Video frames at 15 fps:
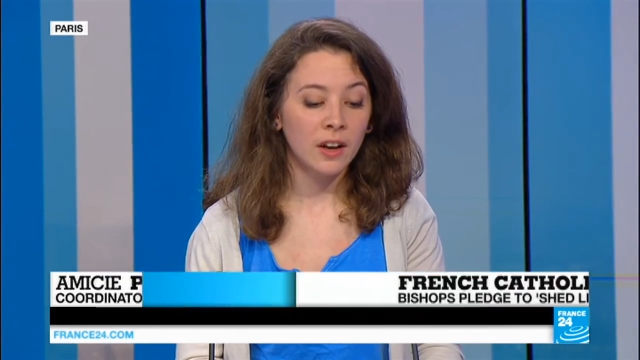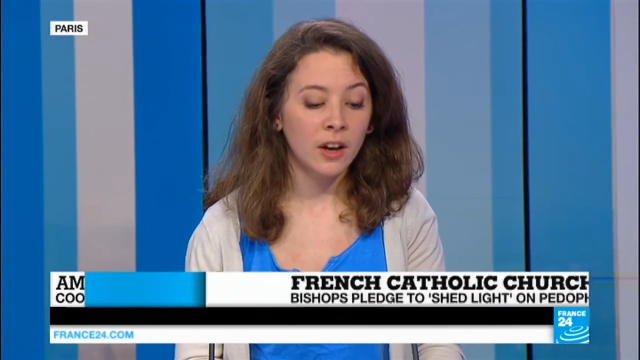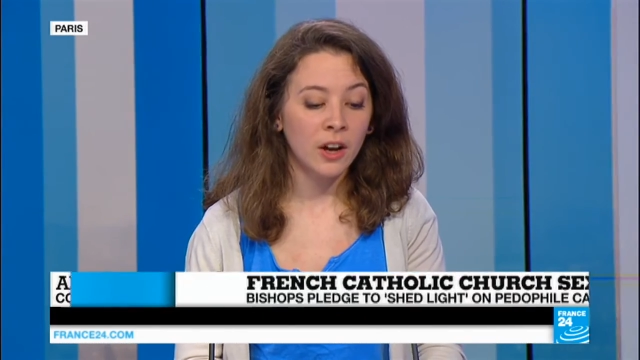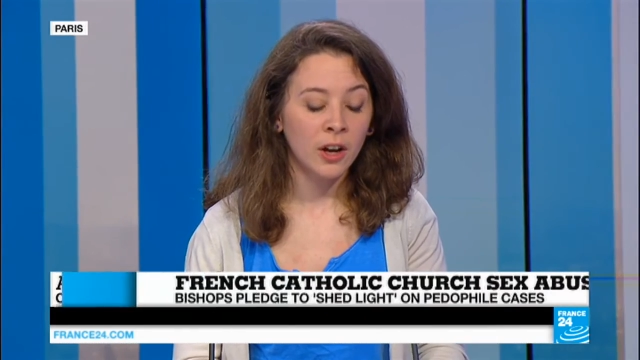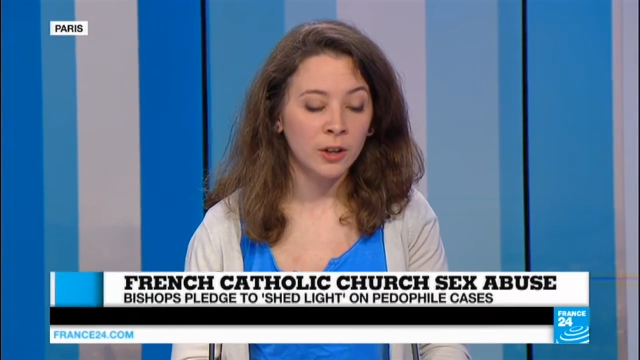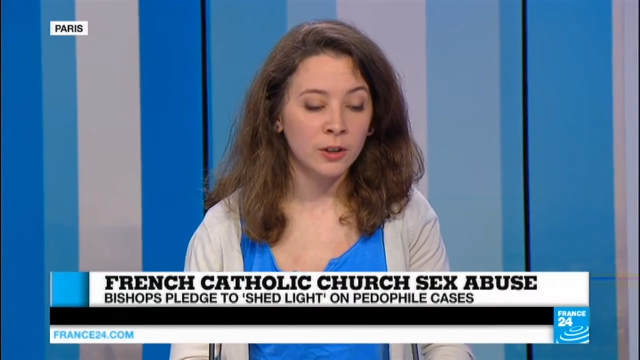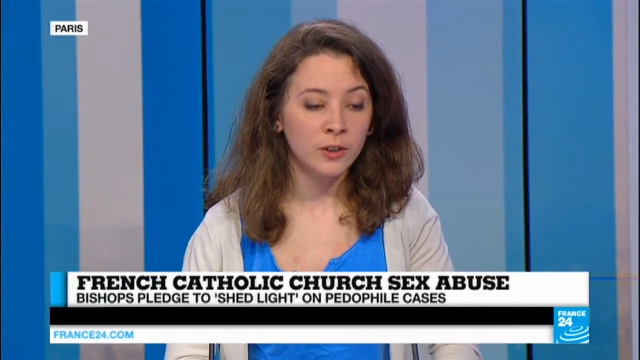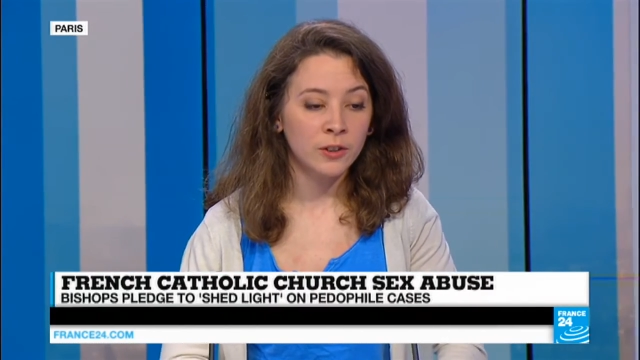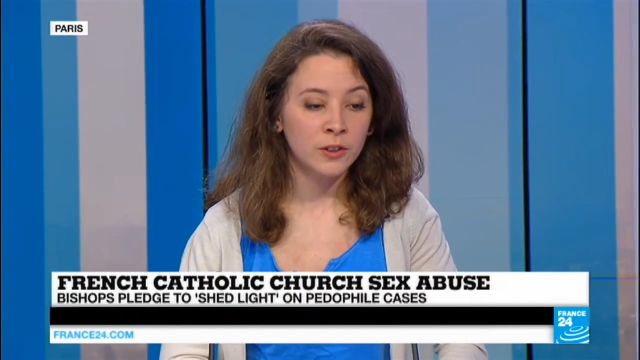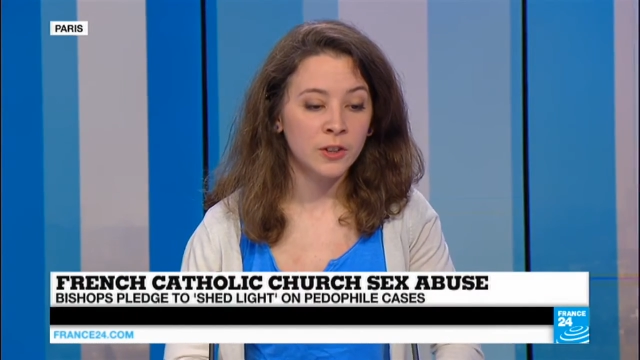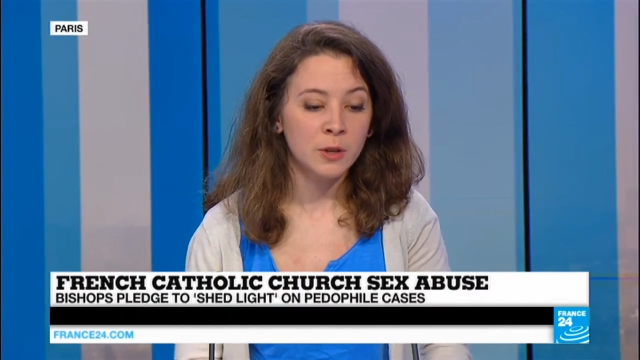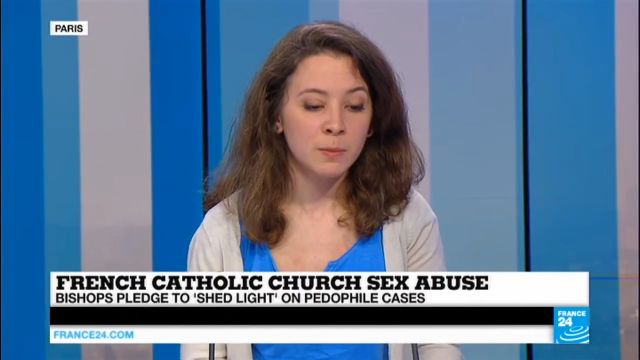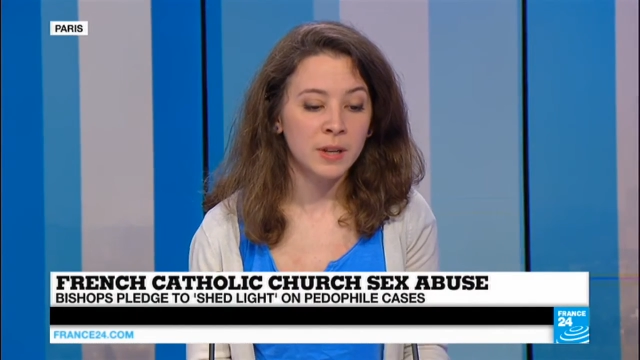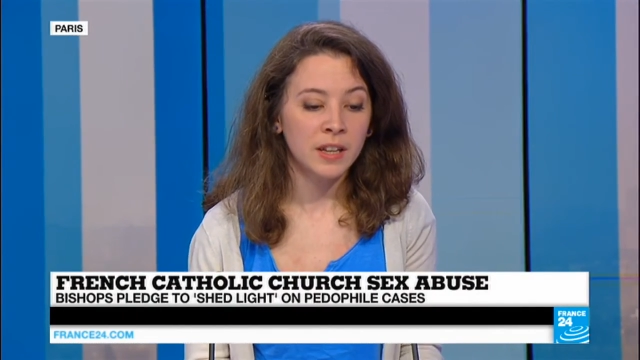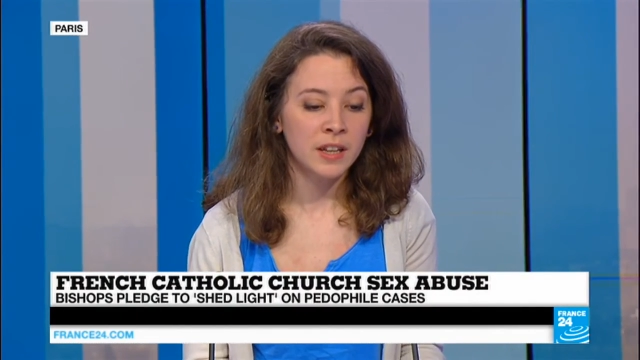heard
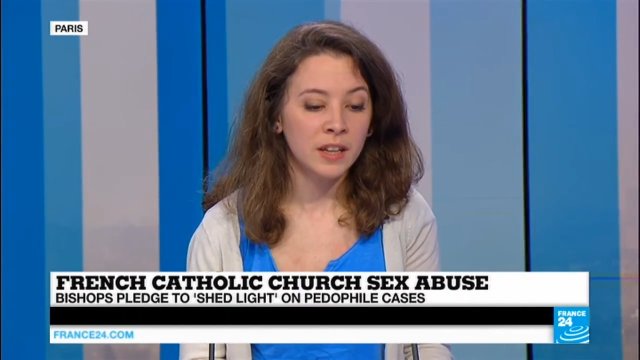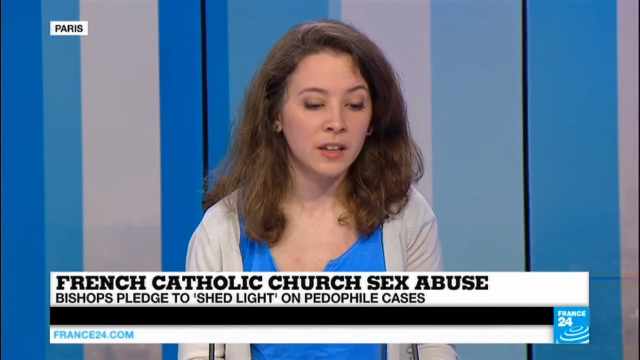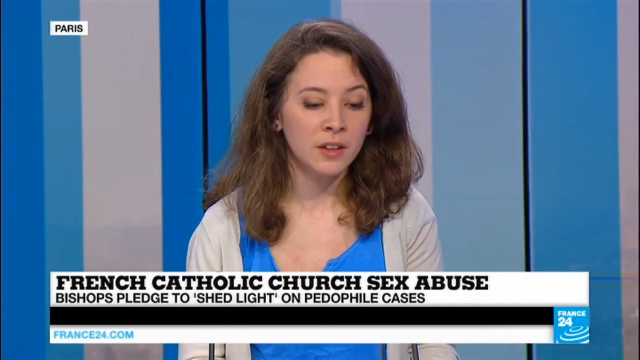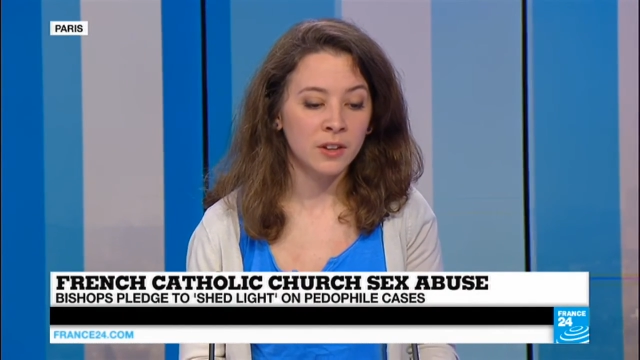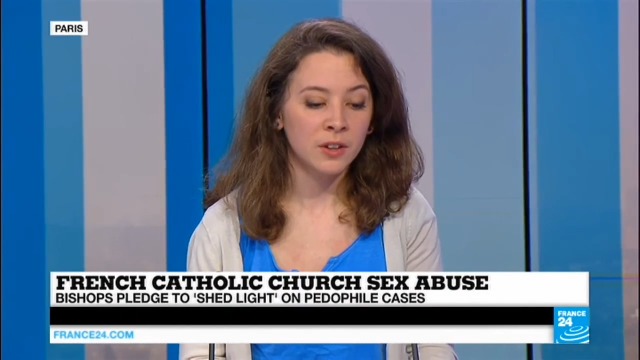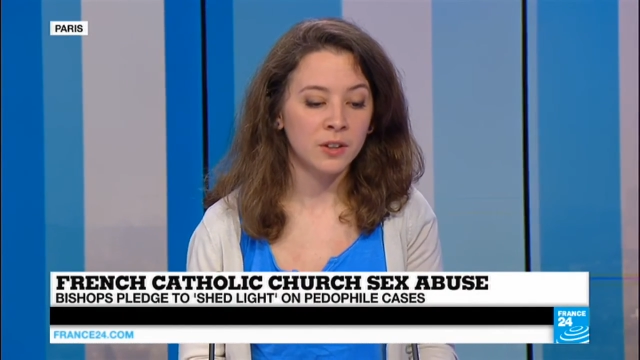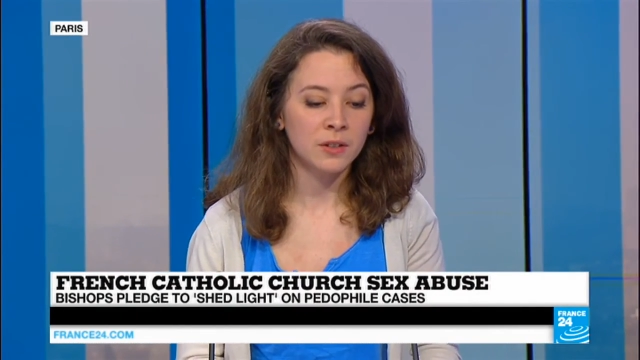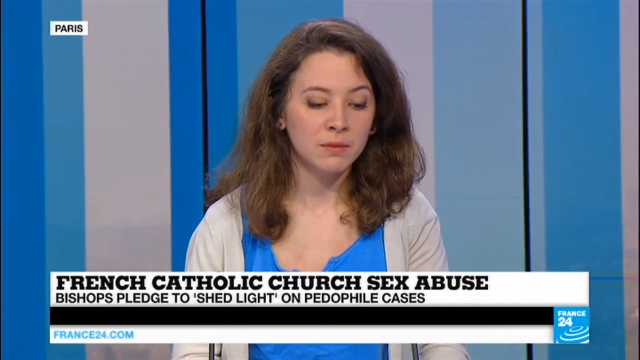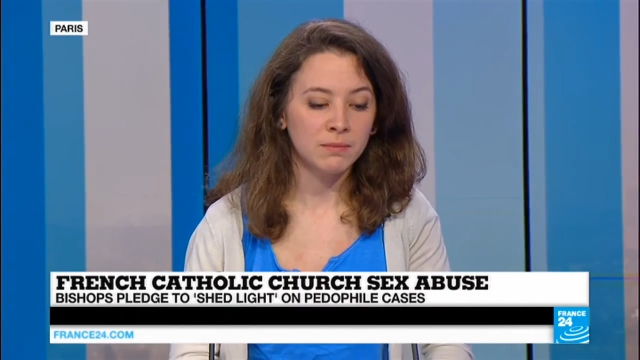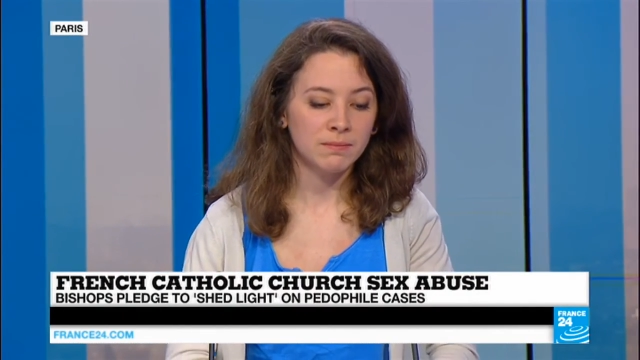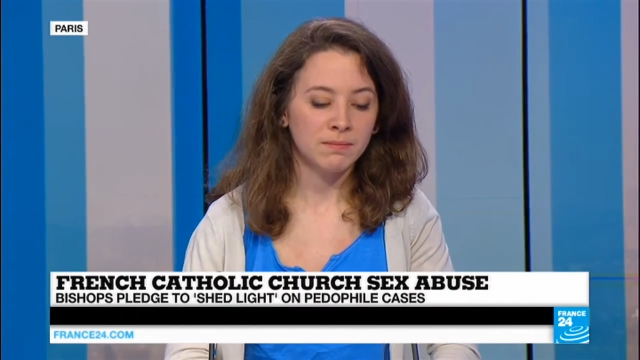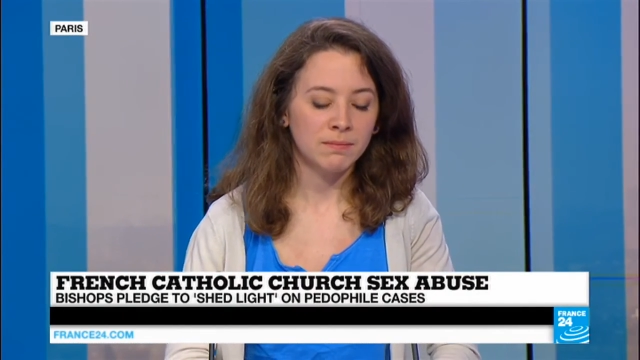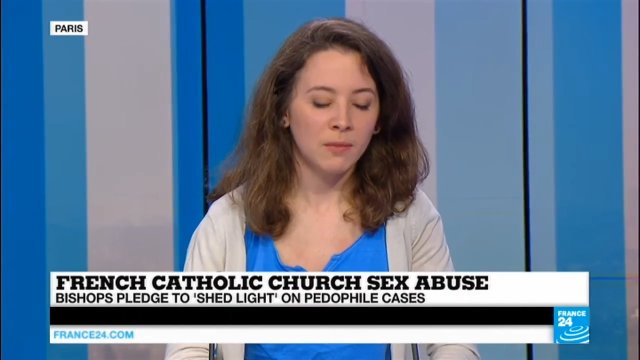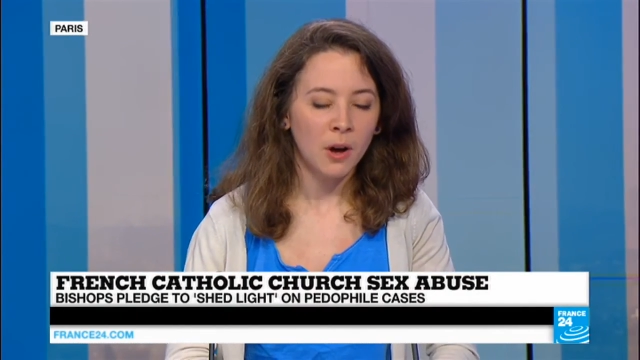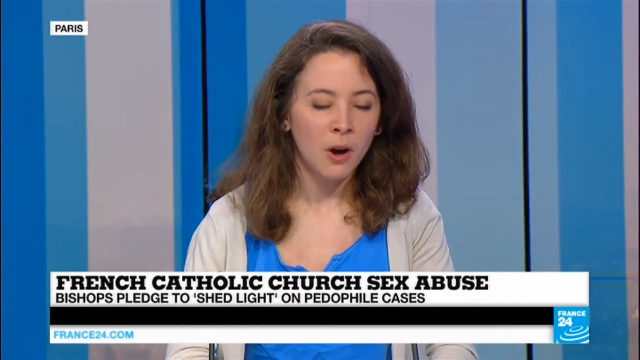so many,
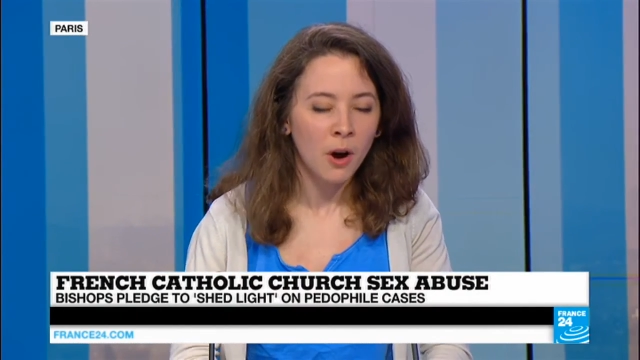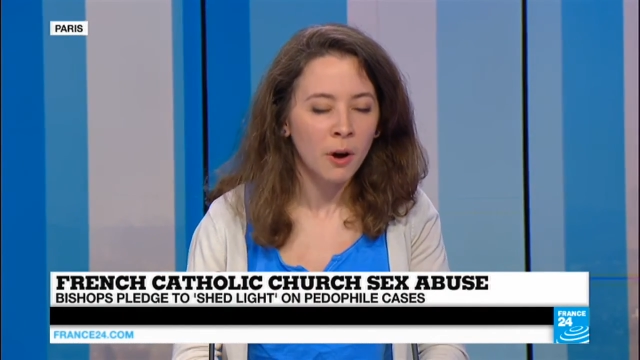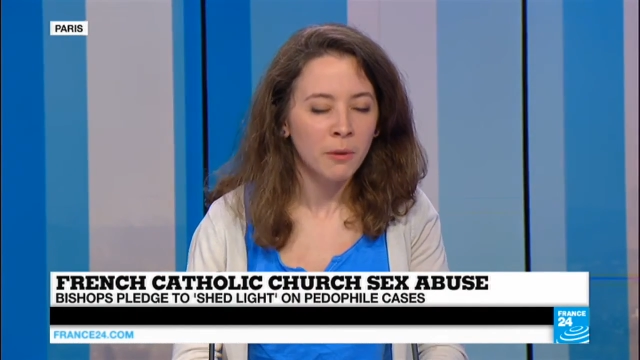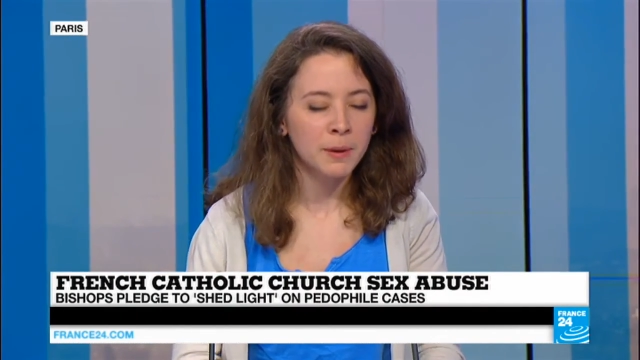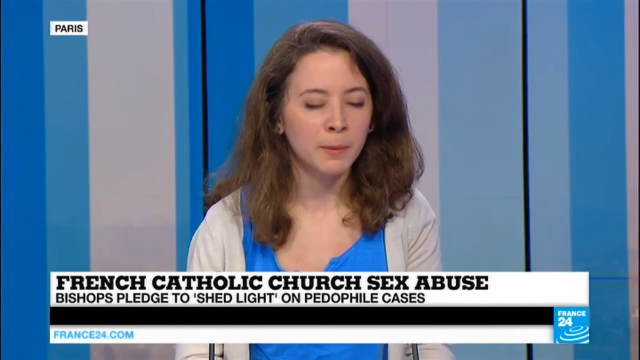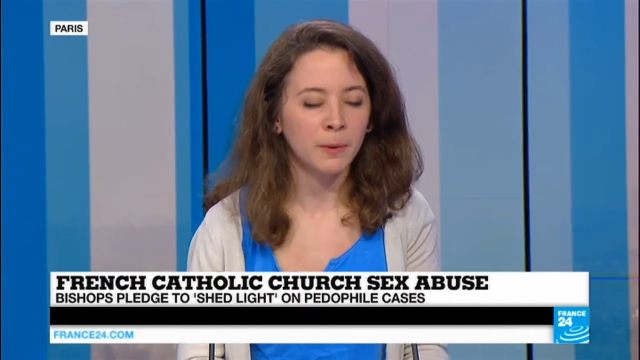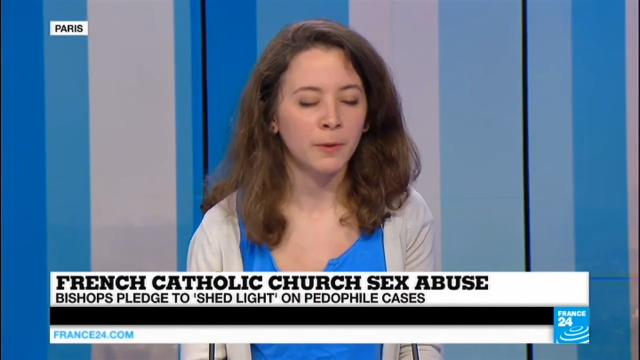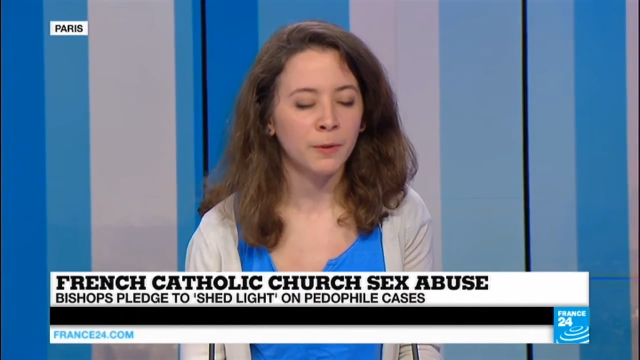horrible